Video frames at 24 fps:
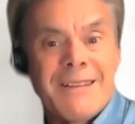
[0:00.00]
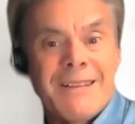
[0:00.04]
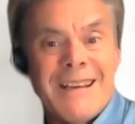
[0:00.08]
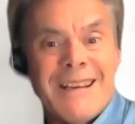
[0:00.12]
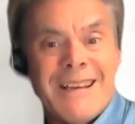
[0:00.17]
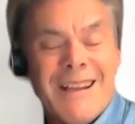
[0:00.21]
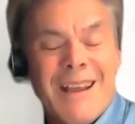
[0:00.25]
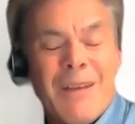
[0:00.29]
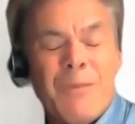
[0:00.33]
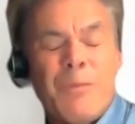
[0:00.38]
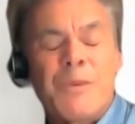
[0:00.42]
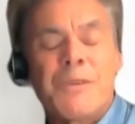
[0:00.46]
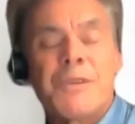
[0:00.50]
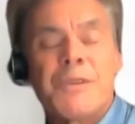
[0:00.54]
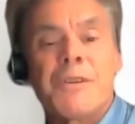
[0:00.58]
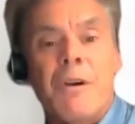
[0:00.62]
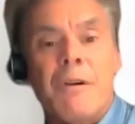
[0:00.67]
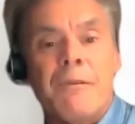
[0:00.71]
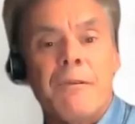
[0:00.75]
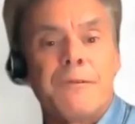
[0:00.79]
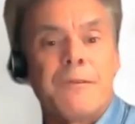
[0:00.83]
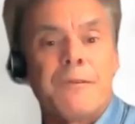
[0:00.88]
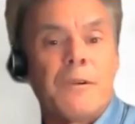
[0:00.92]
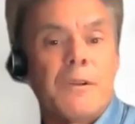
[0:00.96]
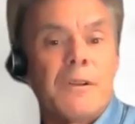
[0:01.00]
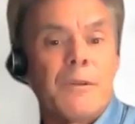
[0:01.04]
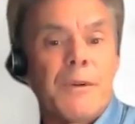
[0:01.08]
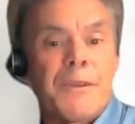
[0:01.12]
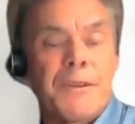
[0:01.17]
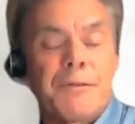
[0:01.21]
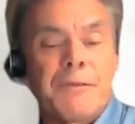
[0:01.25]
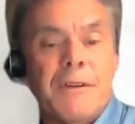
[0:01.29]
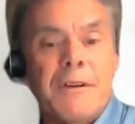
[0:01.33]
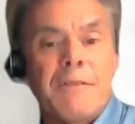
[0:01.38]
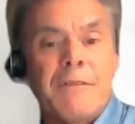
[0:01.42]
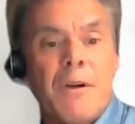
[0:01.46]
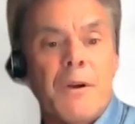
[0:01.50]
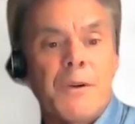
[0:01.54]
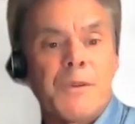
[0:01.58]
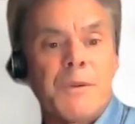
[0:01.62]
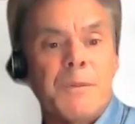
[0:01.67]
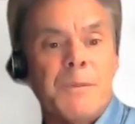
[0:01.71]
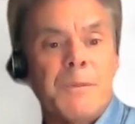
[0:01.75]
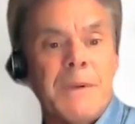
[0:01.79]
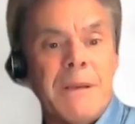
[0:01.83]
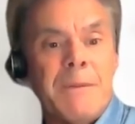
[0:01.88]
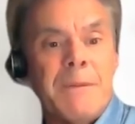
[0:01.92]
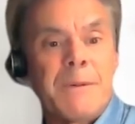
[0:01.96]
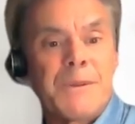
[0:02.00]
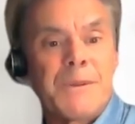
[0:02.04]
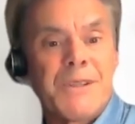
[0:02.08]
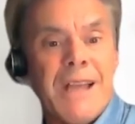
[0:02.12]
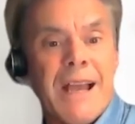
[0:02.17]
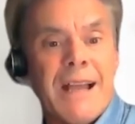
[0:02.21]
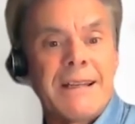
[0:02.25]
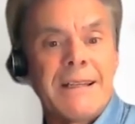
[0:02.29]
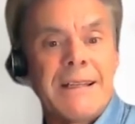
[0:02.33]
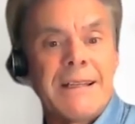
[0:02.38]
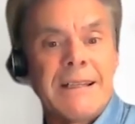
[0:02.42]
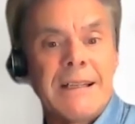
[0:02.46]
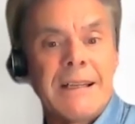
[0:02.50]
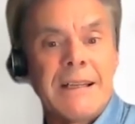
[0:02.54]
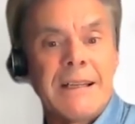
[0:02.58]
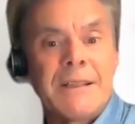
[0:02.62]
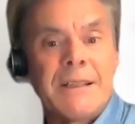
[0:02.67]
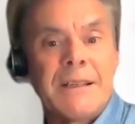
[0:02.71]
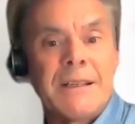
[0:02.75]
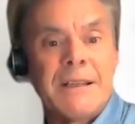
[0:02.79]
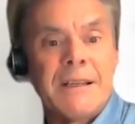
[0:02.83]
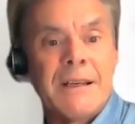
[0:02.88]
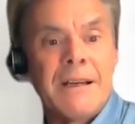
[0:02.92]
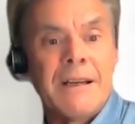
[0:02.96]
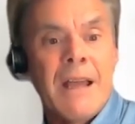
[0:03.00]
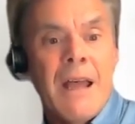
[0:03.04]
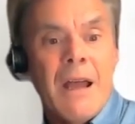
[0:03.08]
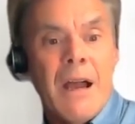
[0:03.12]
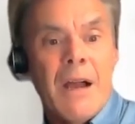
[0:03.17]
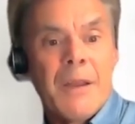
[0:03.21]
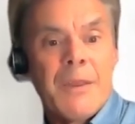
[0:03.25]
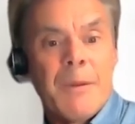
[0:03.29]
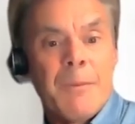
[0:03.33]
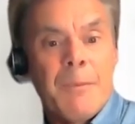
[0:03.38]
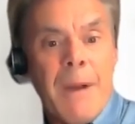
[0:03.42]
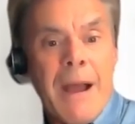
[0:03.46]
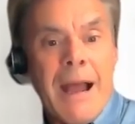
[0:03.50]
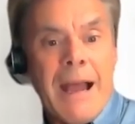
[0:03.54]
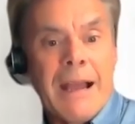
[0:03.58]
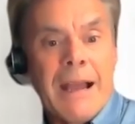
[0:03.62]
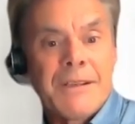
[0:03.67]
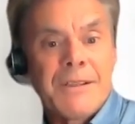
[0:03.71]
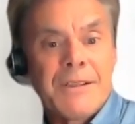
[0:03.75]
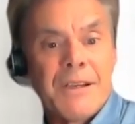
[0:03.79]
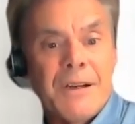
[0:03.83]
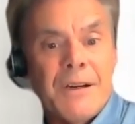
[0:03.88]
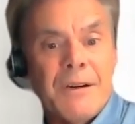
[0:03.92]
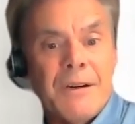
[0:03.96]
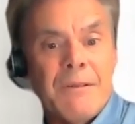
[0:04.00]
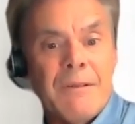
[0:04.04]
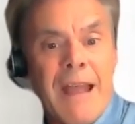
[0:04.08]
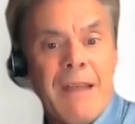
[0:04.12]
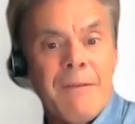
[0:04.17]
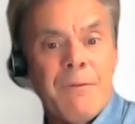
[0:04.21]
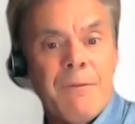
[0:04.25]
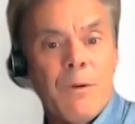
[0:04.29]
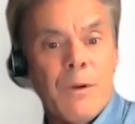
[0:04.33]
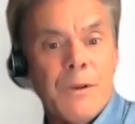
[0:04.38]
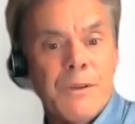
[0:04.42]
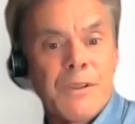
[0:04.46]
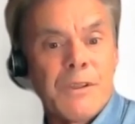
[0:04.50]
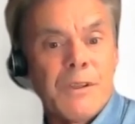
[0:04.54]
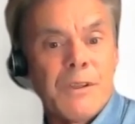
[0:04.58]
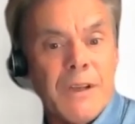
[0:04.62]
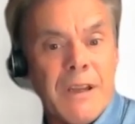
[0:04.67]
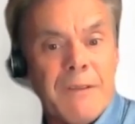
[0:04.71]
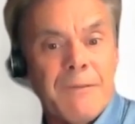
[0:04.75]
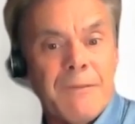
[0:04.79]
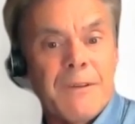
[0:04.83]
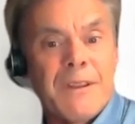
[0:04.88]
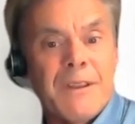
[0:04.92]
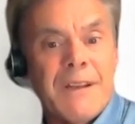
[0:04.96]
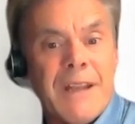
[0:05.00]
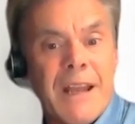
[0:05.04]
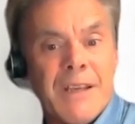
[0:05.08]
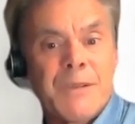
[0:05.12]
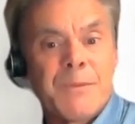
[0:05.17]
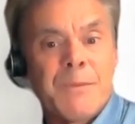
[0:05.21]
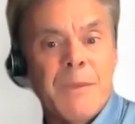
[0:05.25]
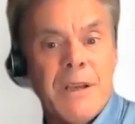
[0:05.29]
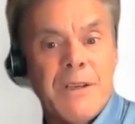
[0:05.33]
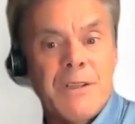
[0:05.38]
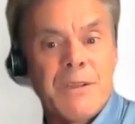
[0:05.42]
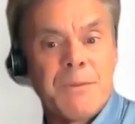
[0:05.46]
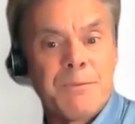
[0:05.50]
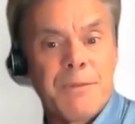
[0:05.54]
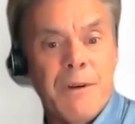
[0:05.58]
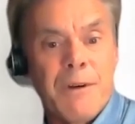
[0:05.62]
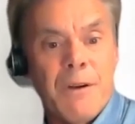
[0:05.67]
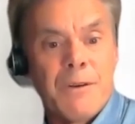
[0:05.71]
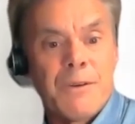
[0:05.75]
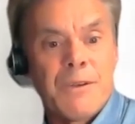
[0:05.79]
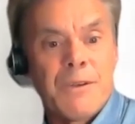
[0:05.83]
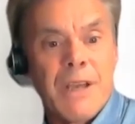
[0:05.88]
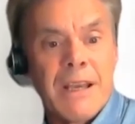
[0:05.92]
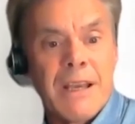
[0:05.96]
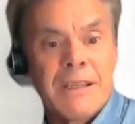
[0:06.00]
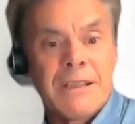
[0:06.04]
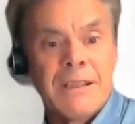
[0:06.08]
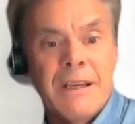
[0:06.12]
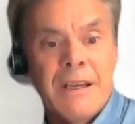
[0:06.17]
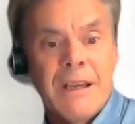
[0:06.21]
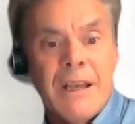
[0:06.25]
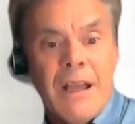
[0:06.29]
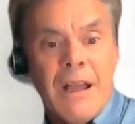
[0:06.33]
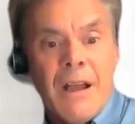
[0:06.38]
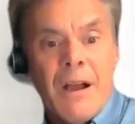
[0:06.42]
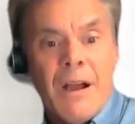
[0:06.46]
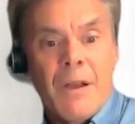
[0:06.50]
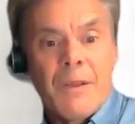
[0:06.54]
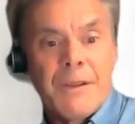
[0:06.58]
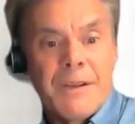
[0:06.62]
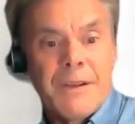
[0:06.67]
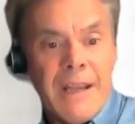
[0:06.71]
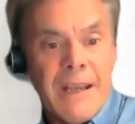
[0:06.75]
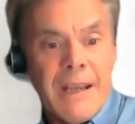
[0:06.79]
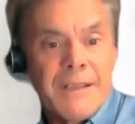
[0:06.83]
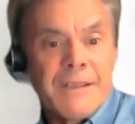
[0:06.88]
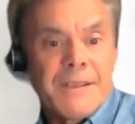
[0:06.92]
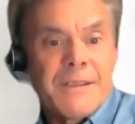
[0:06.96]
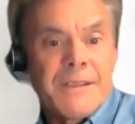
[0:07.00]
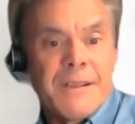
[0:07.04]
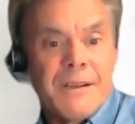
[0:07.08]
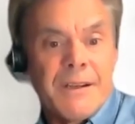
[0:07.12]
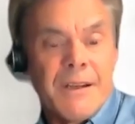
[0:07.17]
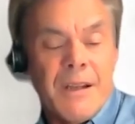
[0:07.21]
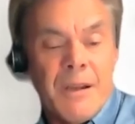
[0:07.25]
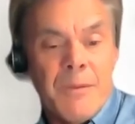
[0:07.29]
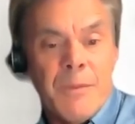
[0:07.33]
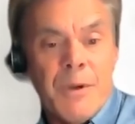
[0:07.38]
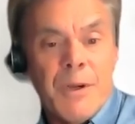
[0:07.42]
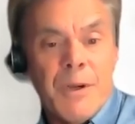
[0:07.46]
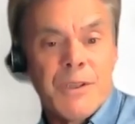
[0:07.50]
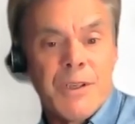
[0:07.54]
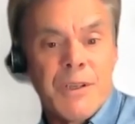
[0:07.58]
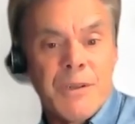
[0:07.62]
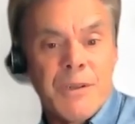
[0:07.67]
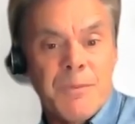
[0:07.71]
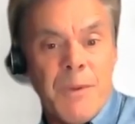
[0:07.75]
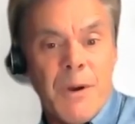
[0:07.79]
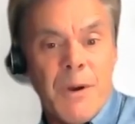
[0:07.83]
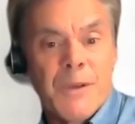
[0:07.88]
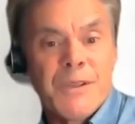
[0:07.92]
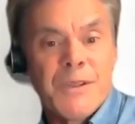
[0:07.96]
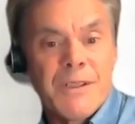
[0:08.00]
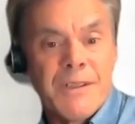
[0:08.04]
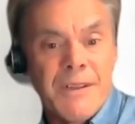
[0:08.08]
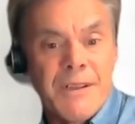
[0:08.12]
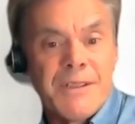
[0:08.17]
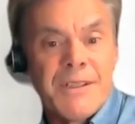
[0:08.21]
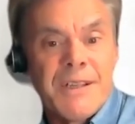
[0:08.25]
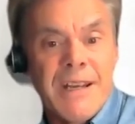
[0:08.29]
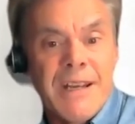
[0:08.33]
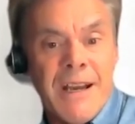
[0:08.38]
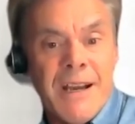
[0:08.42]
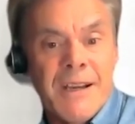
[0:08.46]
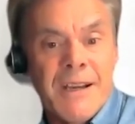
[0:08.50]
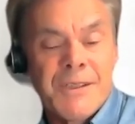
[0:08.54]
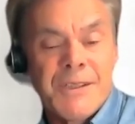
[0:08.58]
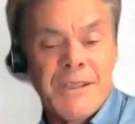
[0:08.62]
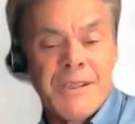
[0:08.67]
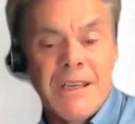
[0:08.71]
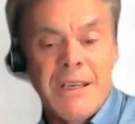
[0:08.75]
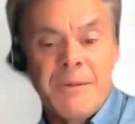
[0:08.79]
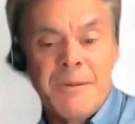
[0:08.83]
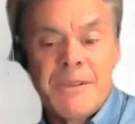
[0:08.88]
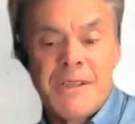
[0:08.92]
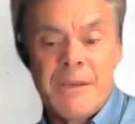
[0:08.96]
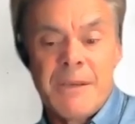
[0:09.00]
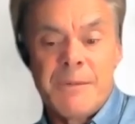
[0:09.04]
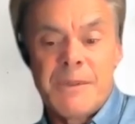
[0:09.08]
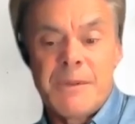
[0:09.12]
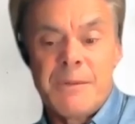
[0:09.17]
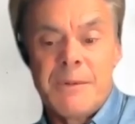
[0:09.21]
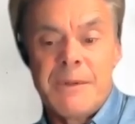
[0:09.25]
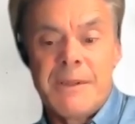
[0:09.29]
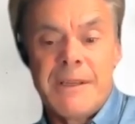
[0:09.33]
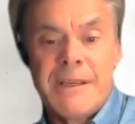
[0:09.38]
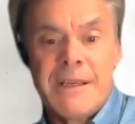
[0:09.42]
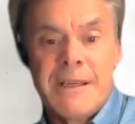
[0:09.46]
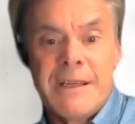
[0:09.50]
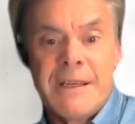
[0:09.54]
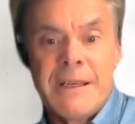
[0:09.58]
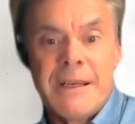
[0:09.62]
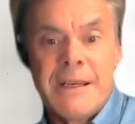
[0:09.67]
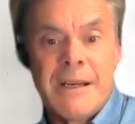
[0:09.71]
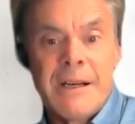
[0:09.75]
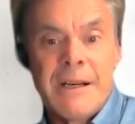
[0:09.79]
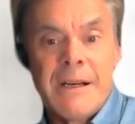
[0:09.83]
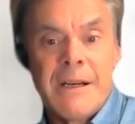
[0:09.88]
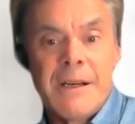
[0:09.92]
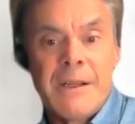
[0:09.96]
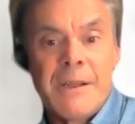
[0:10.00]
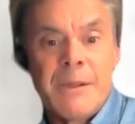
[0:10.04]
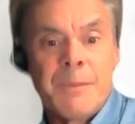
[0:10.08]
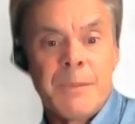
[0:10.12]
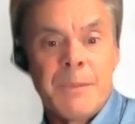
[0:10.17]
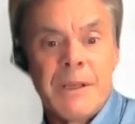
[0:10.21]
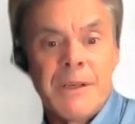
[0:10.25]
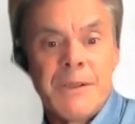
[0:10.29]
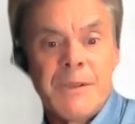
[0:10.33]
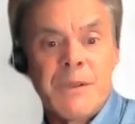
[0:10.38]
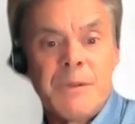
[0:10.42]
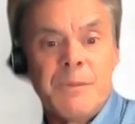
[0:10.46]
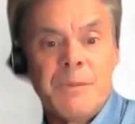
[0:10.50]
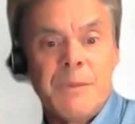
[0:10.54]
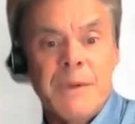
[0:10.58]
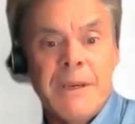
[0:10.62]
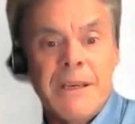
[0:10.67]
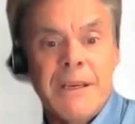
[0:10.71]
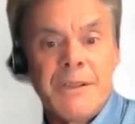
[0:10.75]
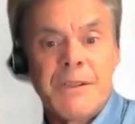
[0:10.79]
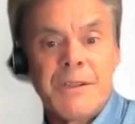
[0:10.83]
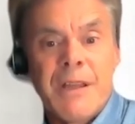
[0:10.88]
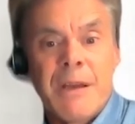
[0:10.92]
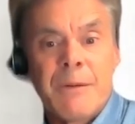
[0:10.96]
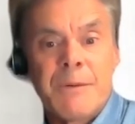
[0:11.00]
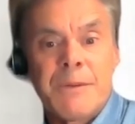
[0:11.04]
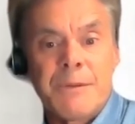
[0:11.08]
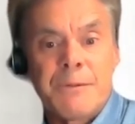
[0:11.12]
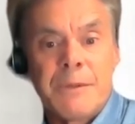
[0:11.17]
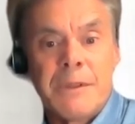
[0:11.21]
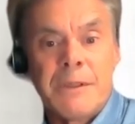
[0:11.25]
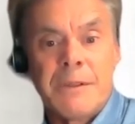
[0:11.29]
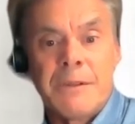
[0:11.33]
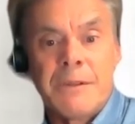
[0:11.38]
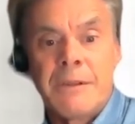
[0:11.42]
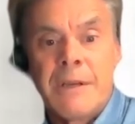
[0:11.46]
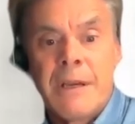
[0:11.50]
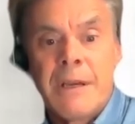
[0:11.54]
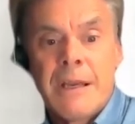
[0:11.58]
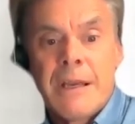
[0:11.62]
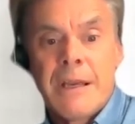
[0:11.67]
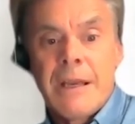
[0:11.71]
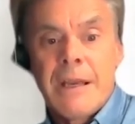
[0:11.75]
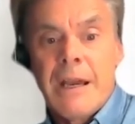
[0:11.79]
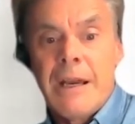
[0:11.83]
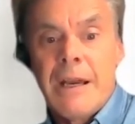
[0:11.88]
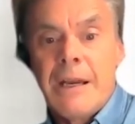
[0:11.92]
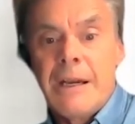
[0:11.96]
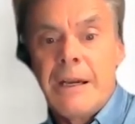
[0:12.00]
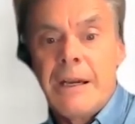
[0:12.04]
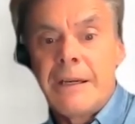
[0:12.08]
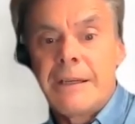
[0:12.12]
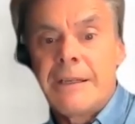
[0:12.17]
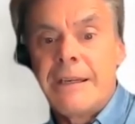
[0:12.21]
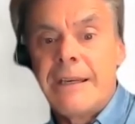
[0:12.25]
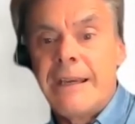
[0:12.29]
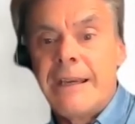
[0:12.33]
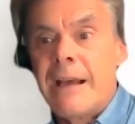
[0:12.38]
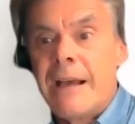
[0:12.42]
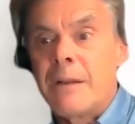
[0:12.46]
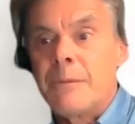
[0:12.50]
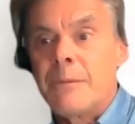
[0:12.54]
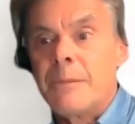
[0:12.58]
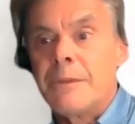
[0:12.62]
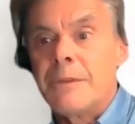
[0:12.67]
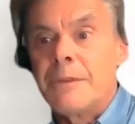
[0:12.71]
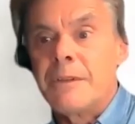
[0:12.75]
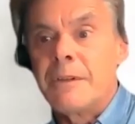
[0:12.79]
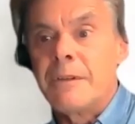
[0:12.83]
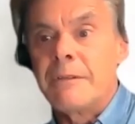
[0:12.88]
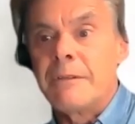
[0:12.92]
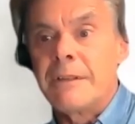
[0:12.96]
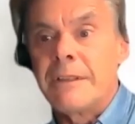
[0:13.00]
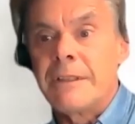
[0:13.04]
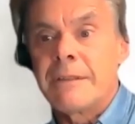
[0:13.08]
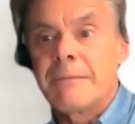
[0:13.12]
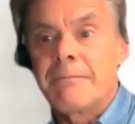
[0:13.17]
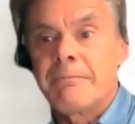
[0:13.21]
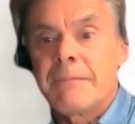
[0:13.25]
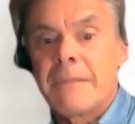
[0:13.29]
It was so full, there were 3 rows of people standing at the back. So everyone's looking for the next major project or the next emerging deposit, and the DRC seems to be the place to be. So that was a real key element of it.